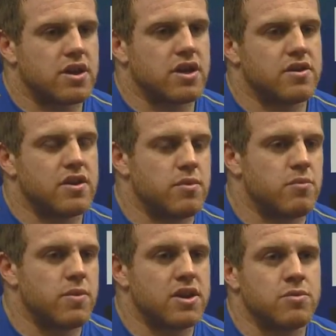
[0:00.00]
get
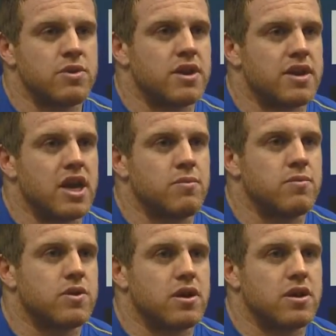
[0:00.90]
momentum in the
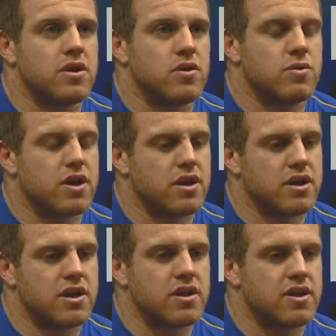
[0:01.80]
game, get
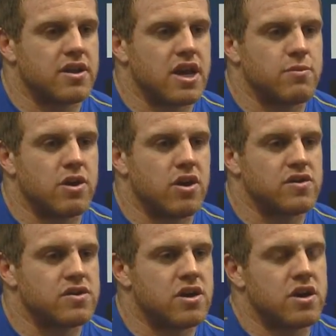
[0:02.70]
into the game
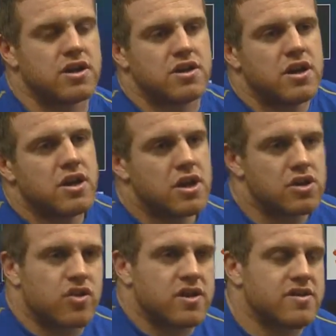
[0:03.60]
nice and early, and
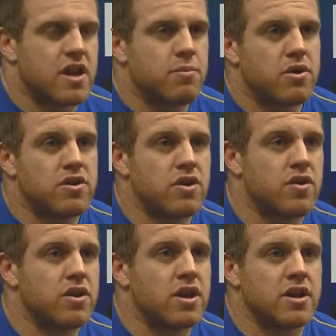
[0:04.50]
try and stamp our
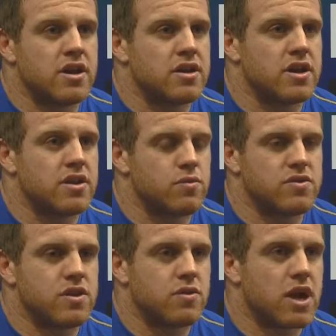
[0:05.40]
authority on it, and then
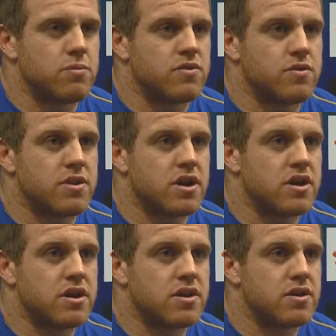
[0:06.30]
we'll see what happens from there.